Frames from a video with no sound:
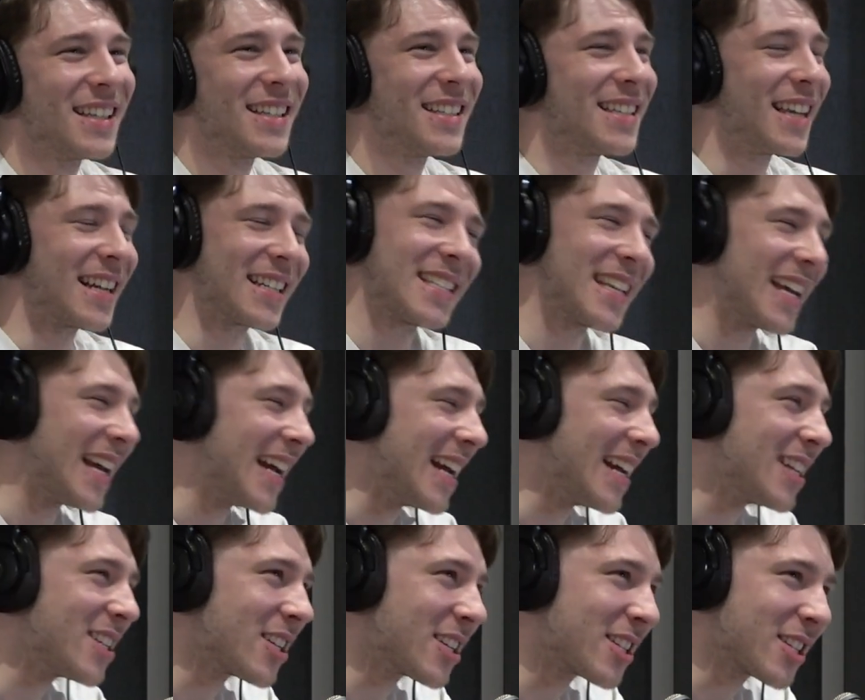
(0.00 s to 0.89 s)

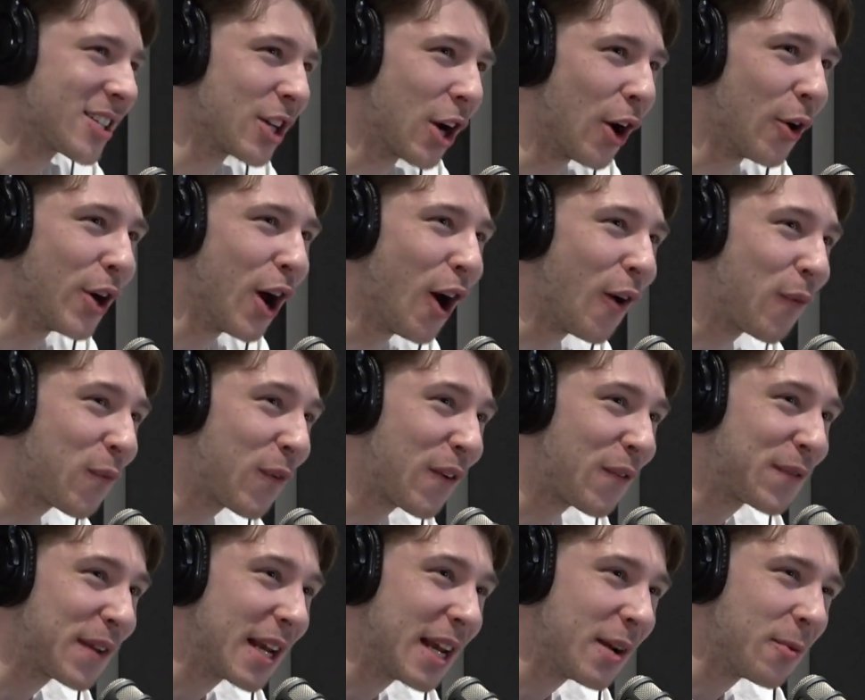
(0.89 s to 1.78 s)
Ages. Yo, you're
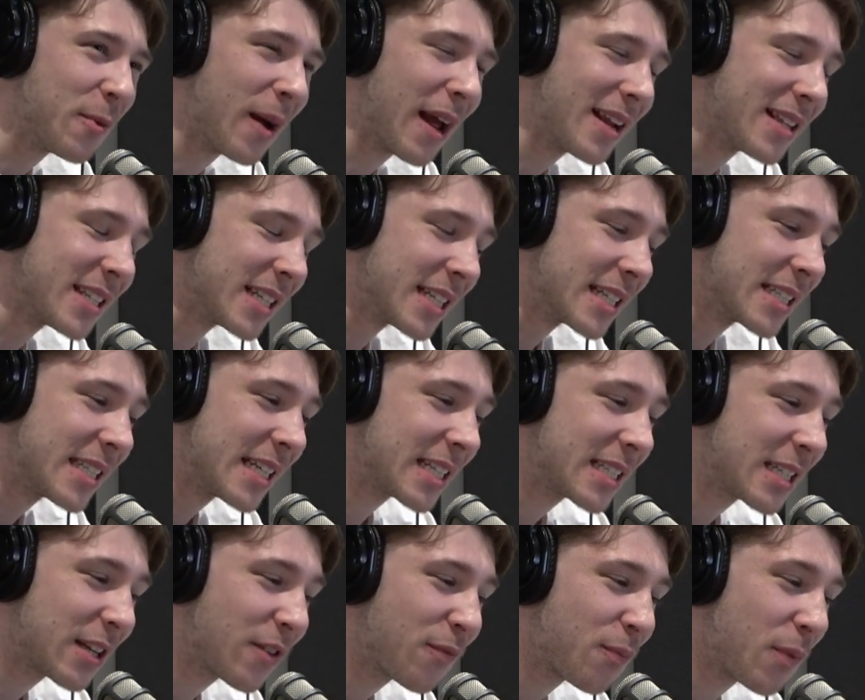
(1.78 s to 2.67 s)
15 waiting to your
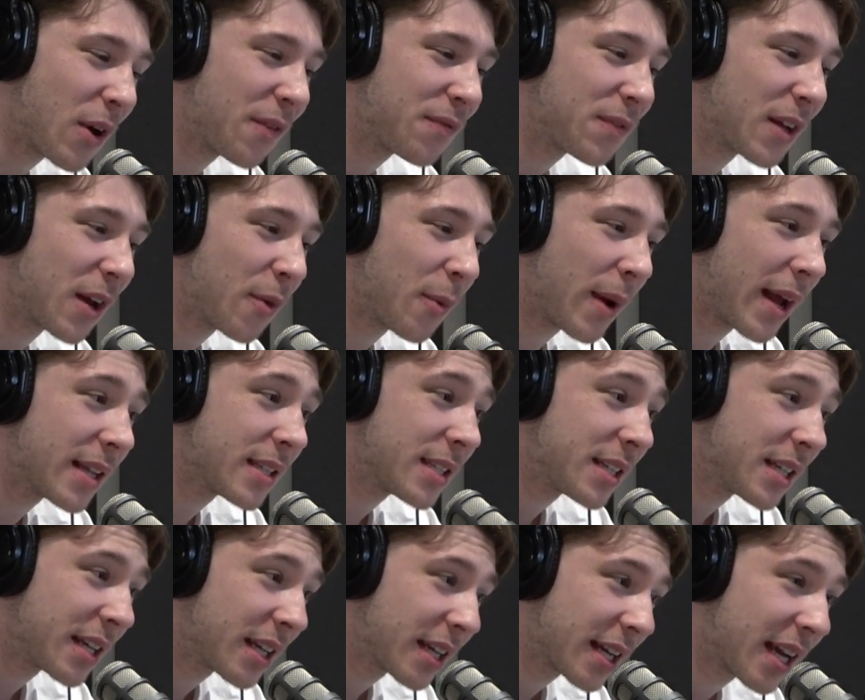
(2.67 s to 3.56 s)
60th birthday, waiting
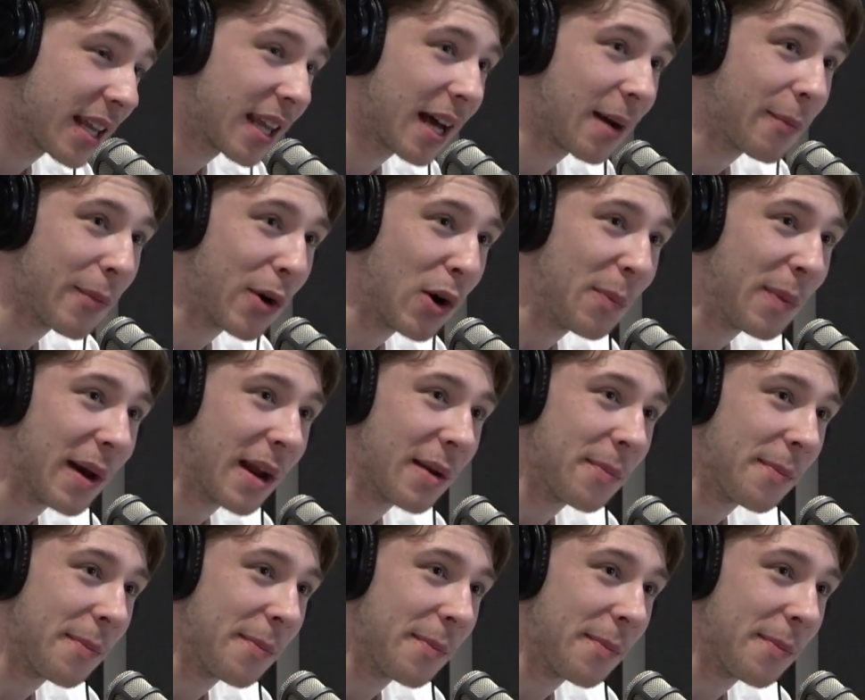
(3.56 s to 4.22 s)
till you can get that moped.